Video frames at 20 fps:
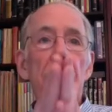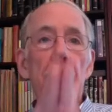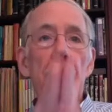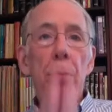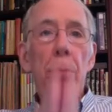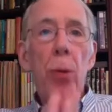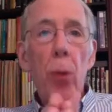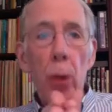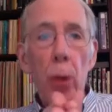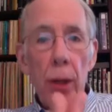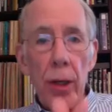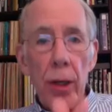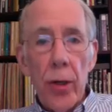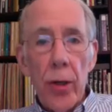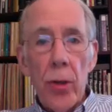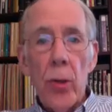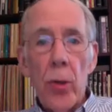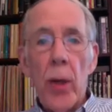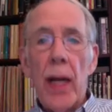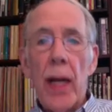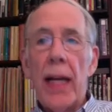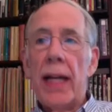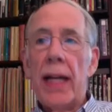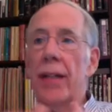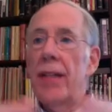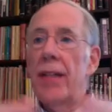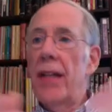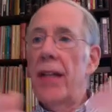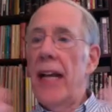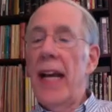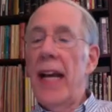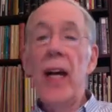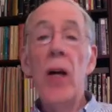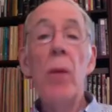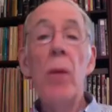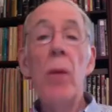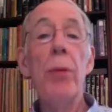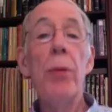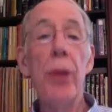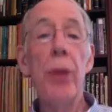to support you and
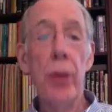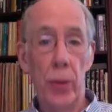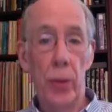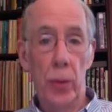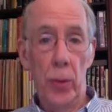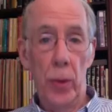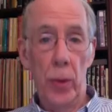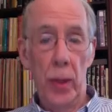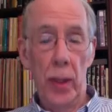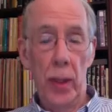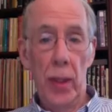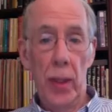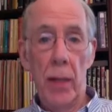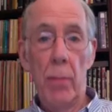help you